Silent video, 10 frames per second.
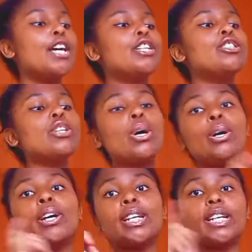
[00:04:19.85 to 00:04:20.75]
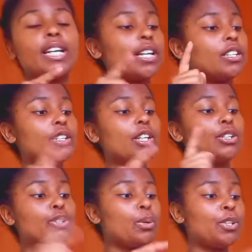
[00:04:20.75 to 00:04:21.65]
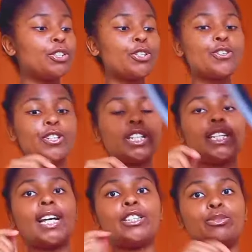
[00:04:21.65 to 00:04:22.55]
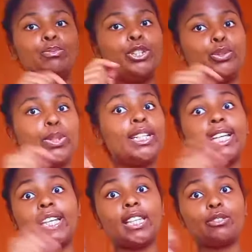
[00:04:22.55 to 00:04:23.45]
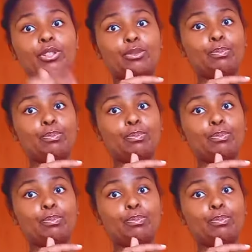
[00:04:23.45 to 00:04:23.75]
So you don't want your ring light to be doing like that when